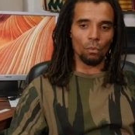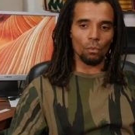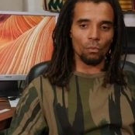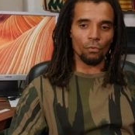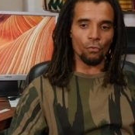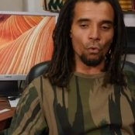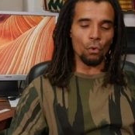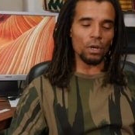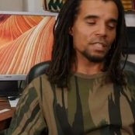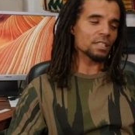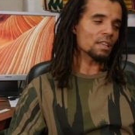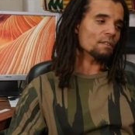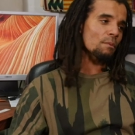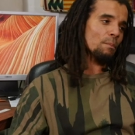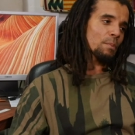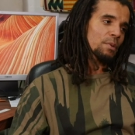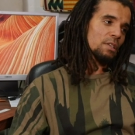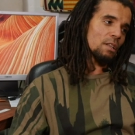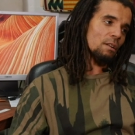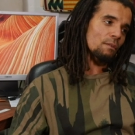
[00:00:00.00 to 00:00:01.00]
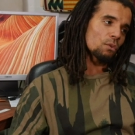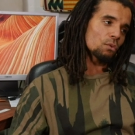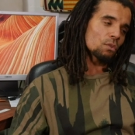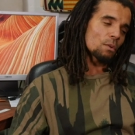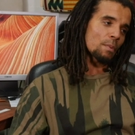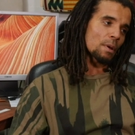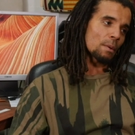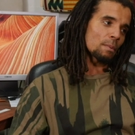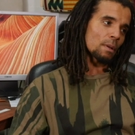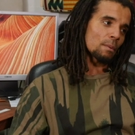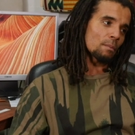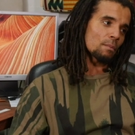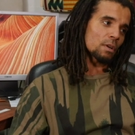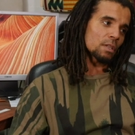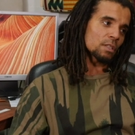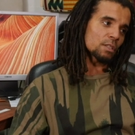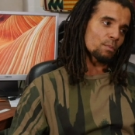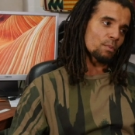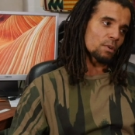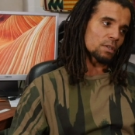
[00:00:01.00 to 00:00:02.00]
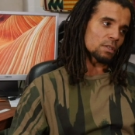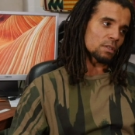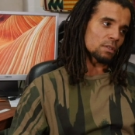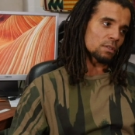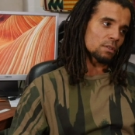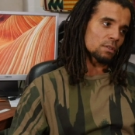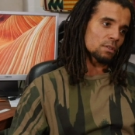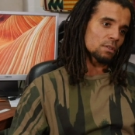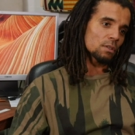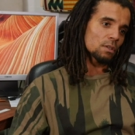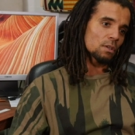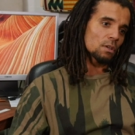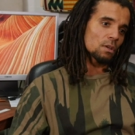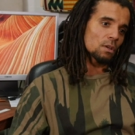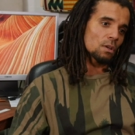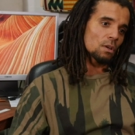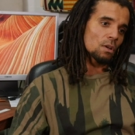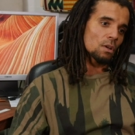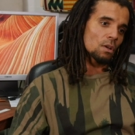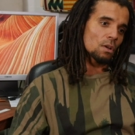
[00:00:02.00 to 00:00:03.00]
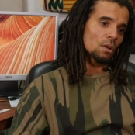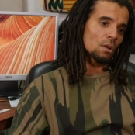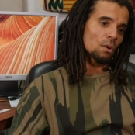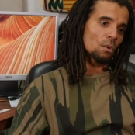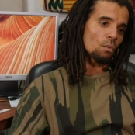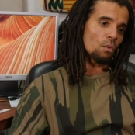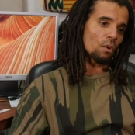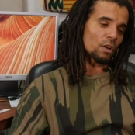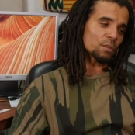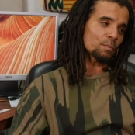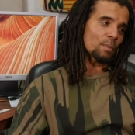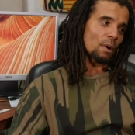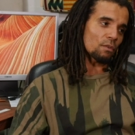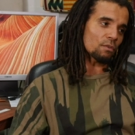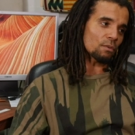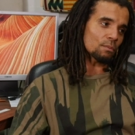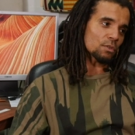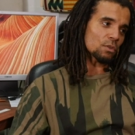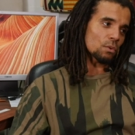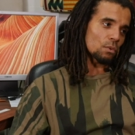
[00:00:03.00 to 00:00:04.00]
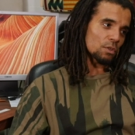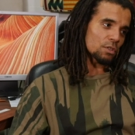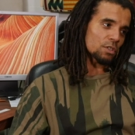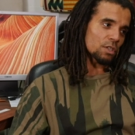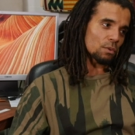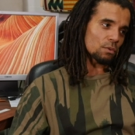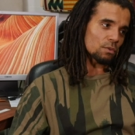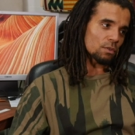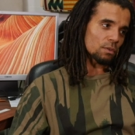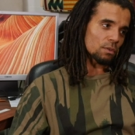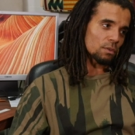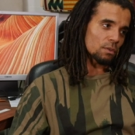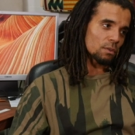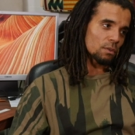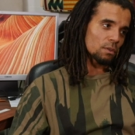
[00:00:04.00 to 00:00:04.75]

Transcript: 47% of all the people in Britain's prisons were expelled from school as children.